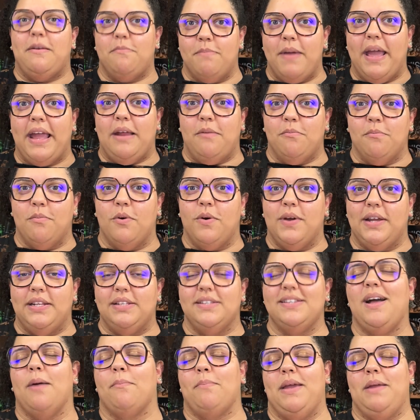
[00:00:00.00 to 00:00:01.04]
pain point,
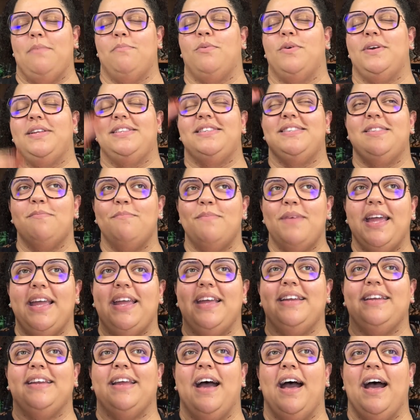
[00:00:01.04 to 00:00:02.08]
not pain points, the
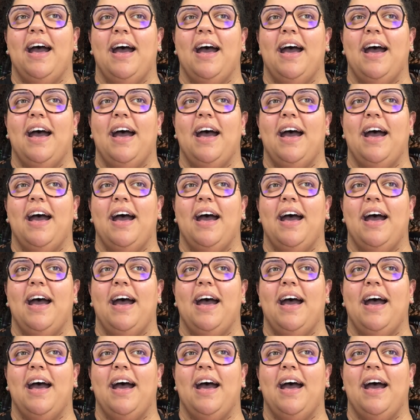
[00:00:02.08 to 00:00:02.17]
main